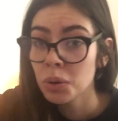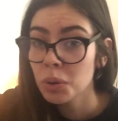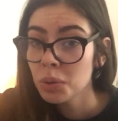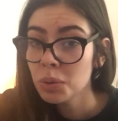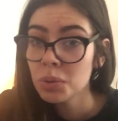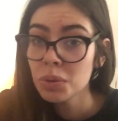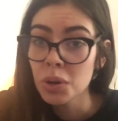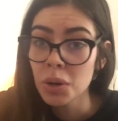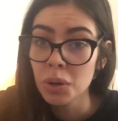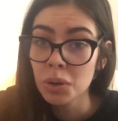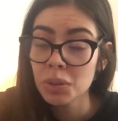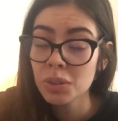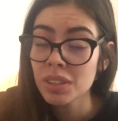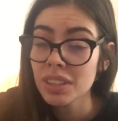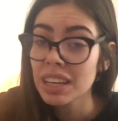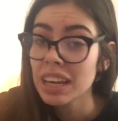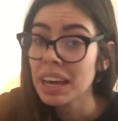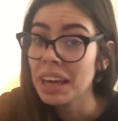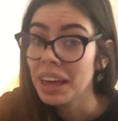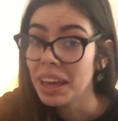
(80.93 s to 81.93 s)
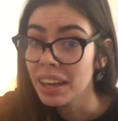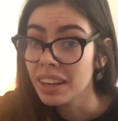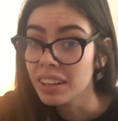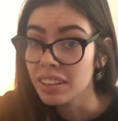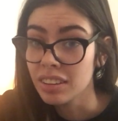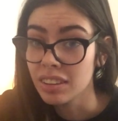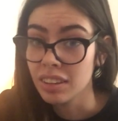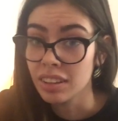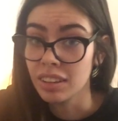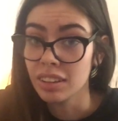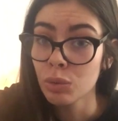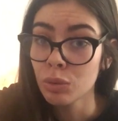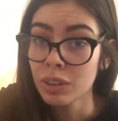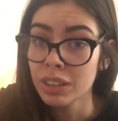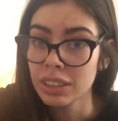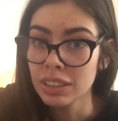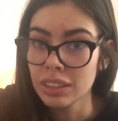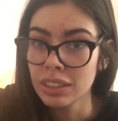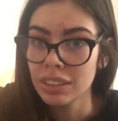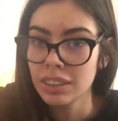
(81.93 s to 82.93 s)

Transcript: Who knows anything, really?